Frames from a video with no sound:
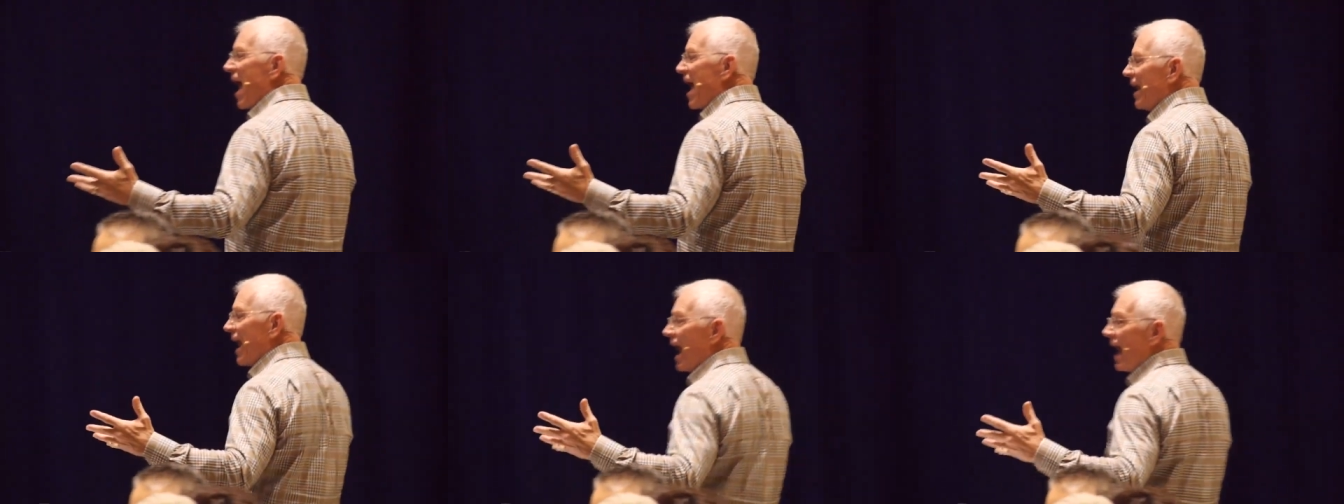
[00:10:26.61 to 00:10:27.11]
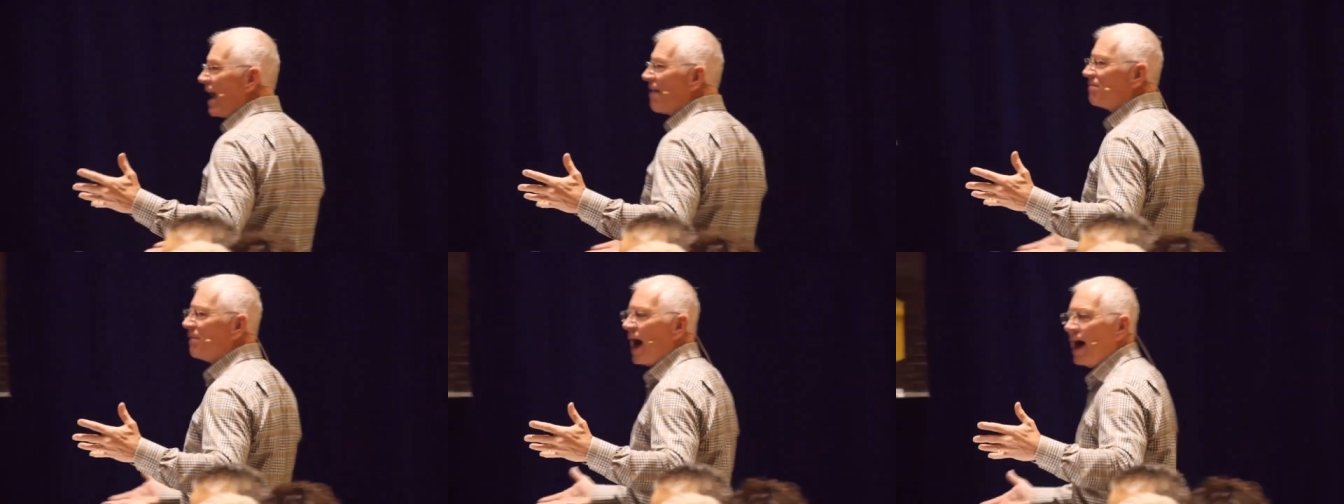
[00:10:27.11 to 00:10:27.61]
And I
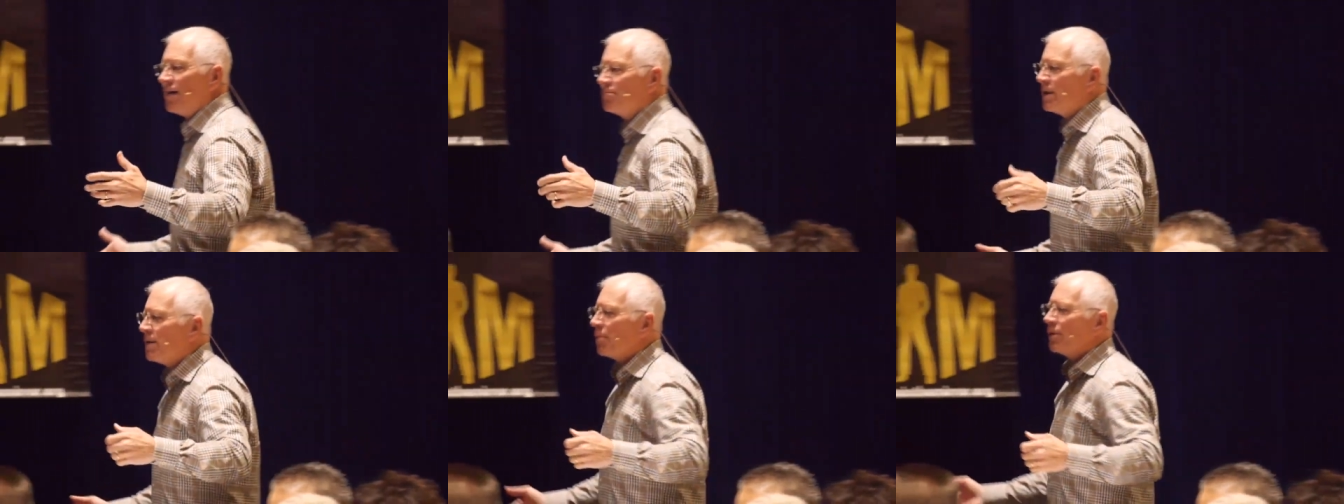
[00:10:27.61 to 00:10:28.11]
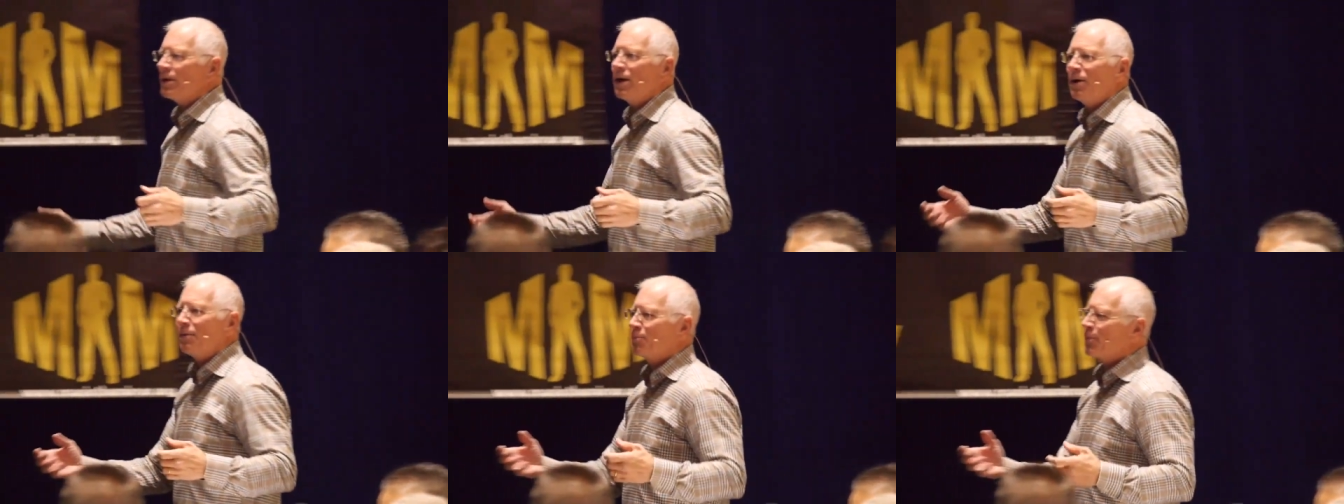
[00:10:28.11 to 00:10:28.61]
have, I have people, you
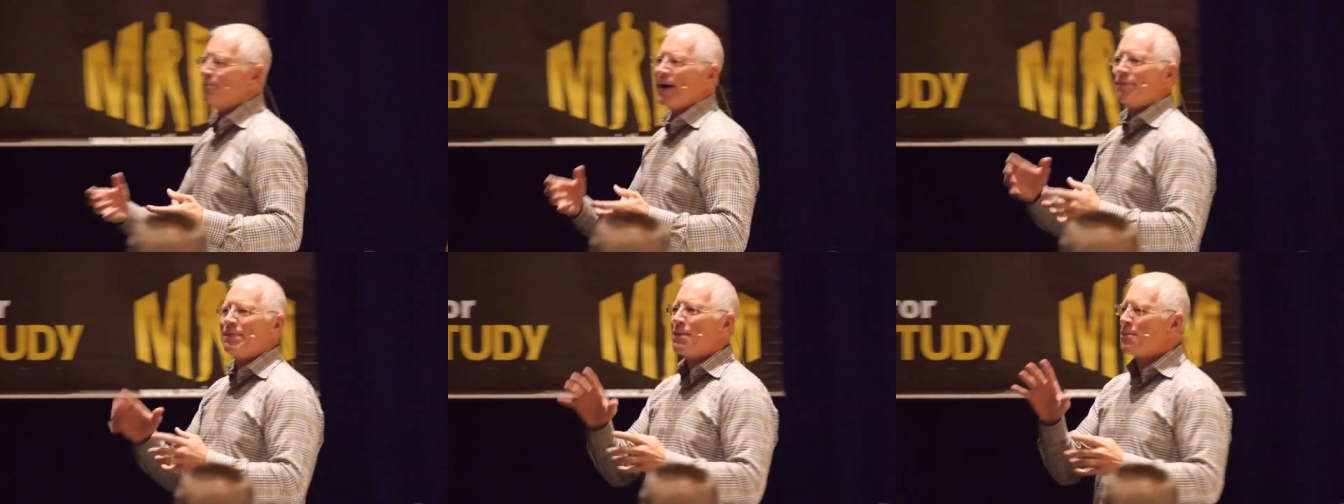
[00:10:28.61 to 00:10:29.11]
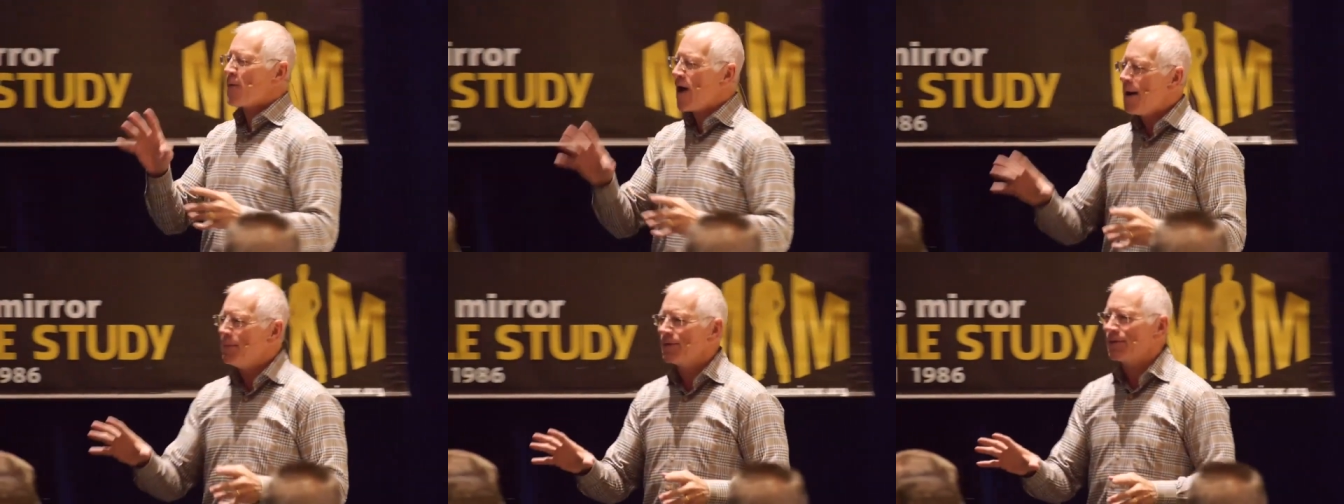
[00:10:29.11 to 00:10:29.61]
know, make me
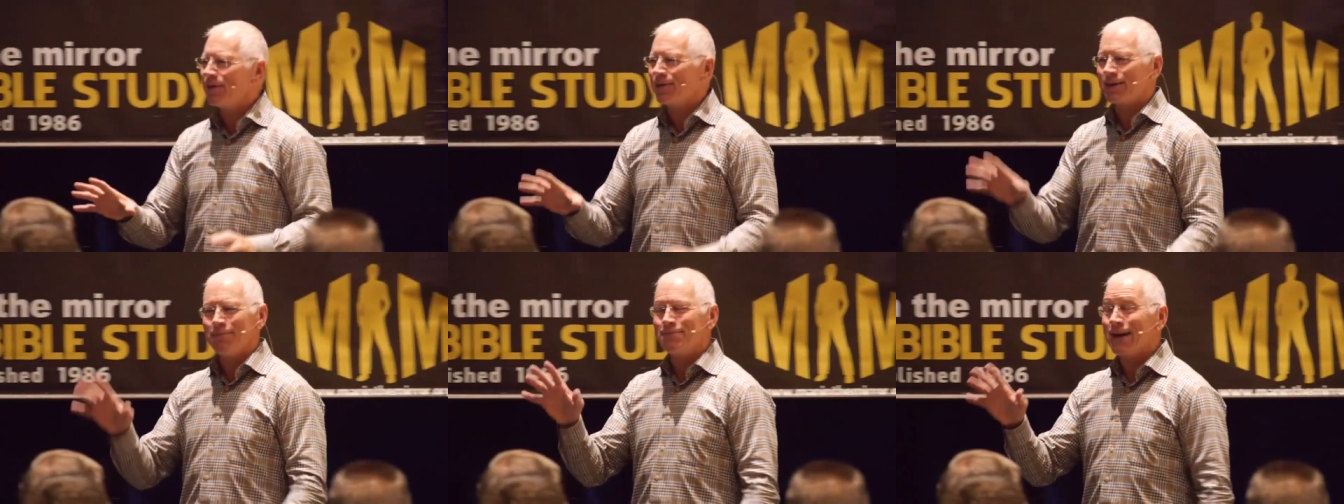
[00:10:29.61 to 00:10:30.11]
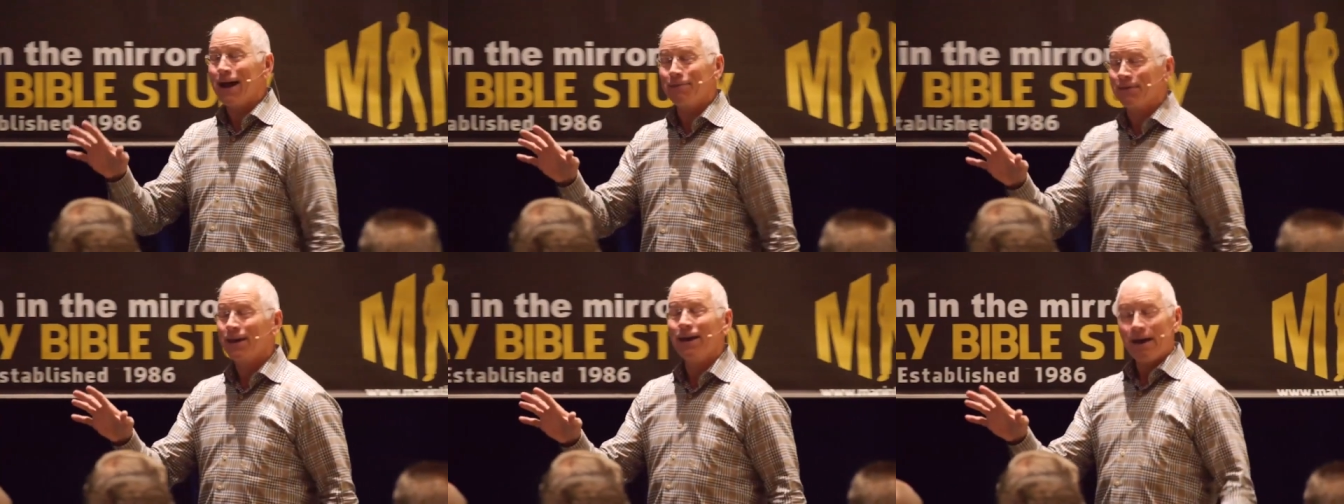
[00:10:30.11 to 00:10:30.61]
promises
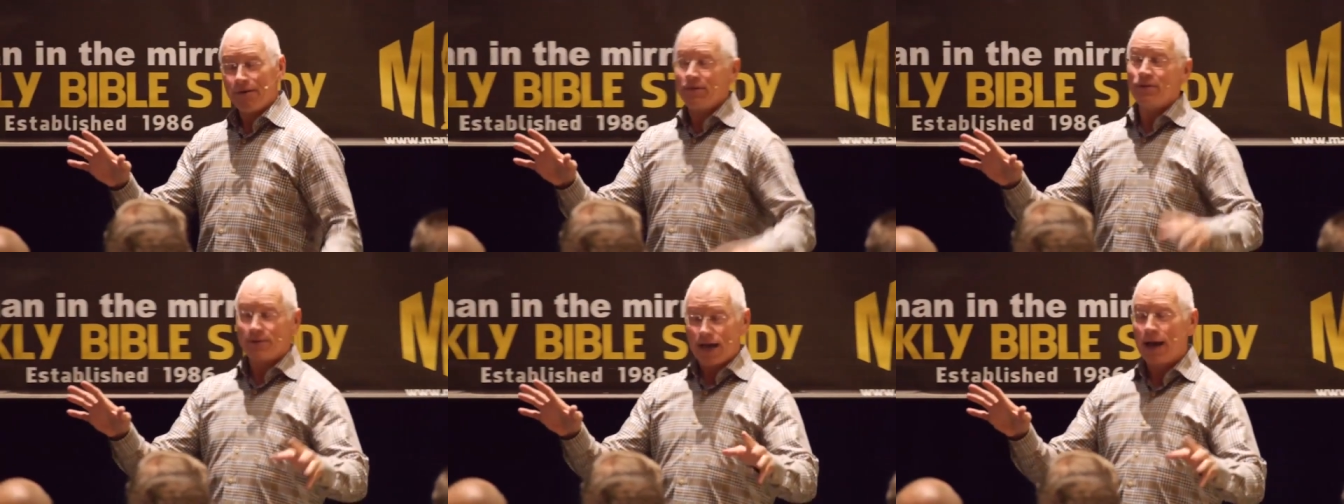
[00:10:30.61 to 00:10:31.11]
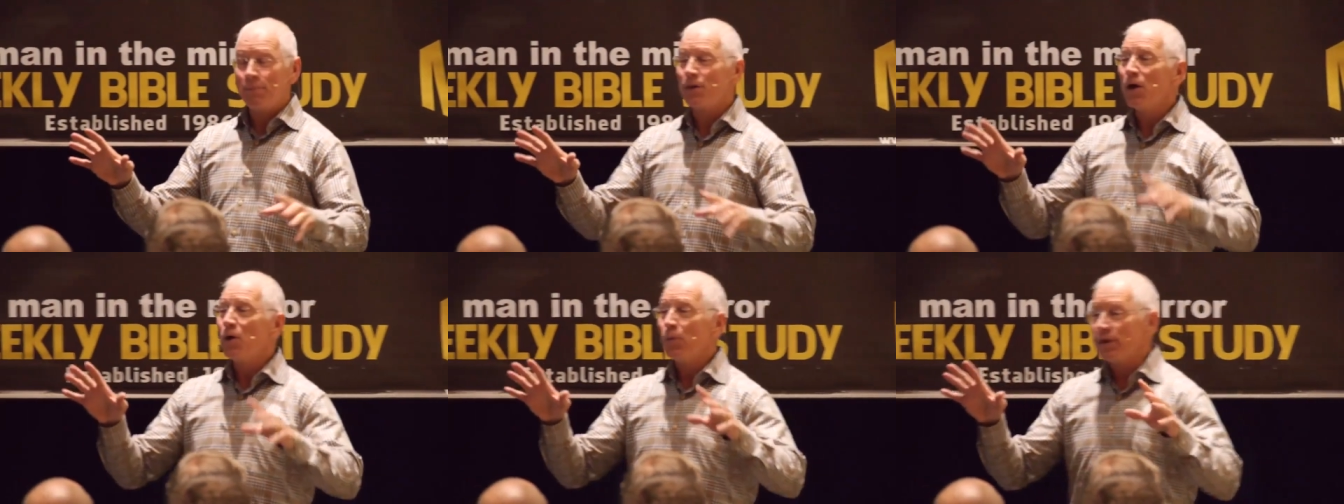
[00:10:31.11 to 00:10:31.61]
sometimes, a few times,
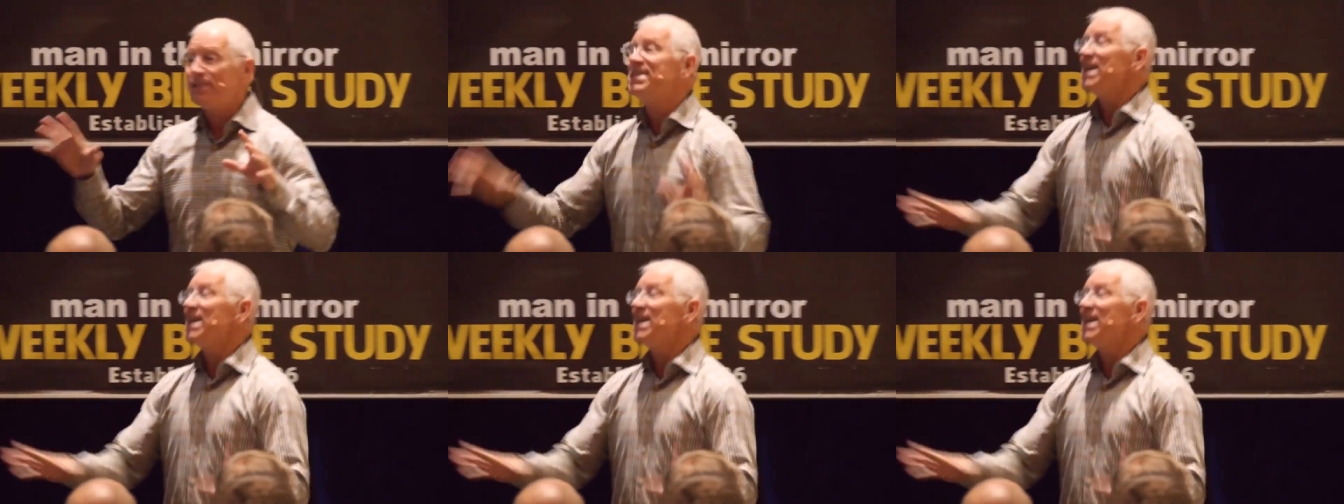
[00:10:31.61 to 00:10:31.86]
with